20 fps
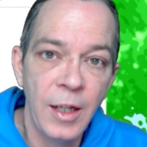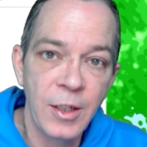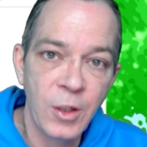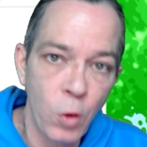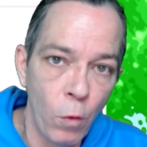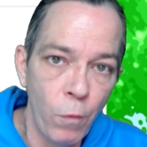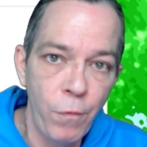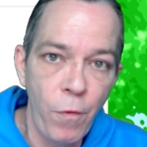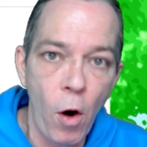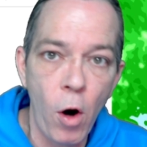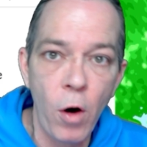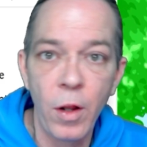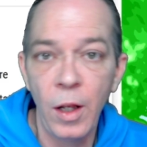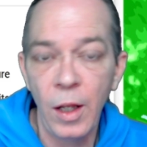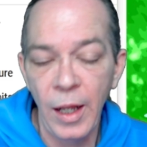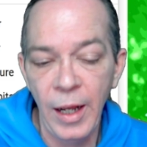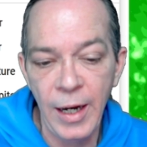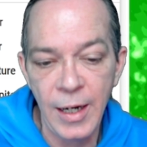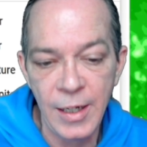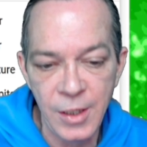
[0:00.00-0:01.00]
And so far, the
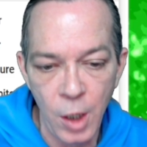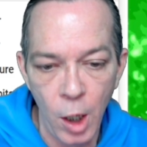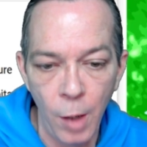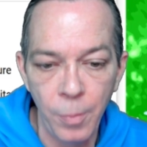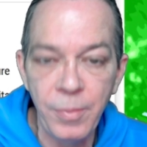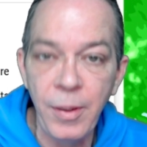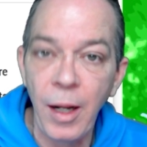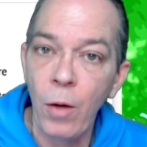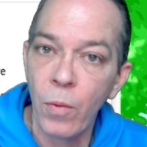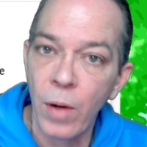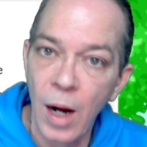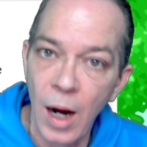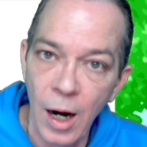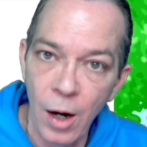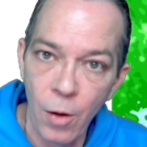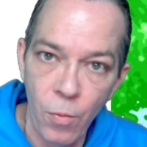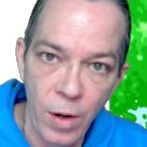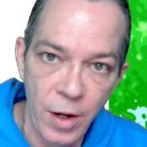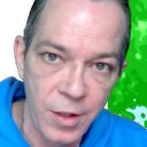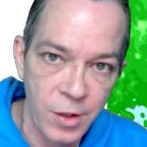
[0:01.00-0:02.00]
latest update with High
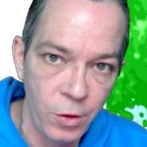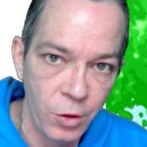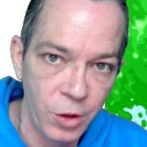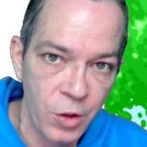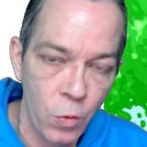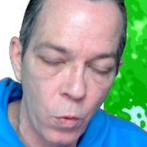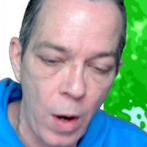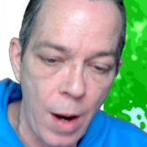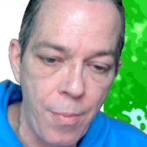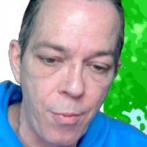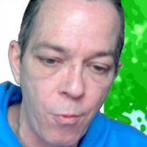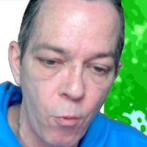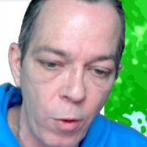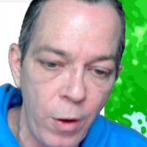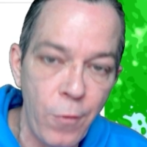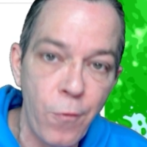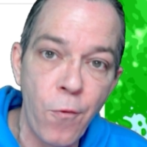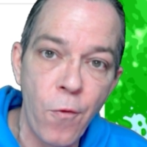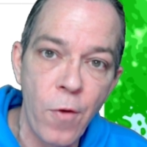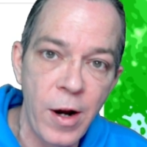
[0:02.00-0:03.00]
Resolution Rapid
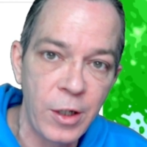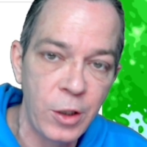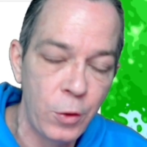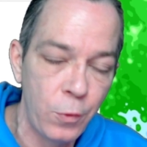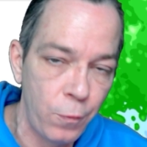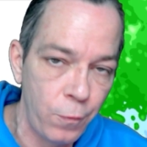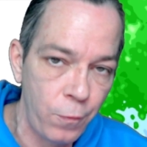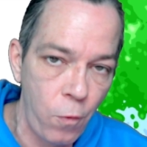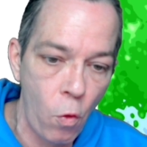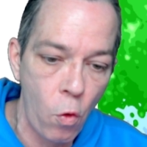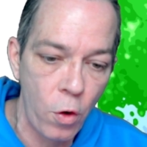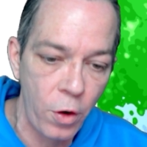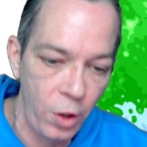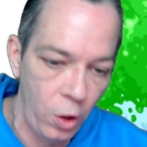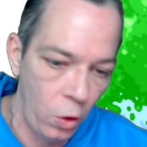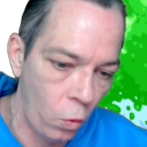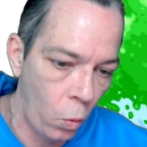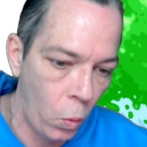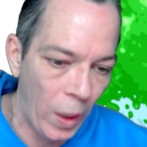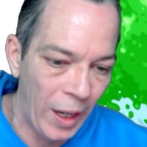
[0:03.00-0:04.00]
Refresh for
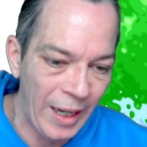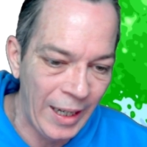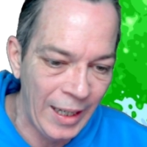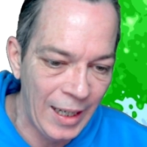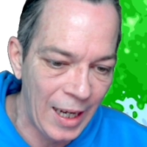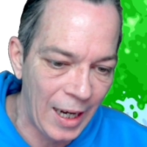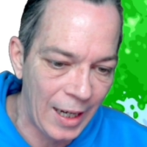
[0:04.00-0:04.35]
your wind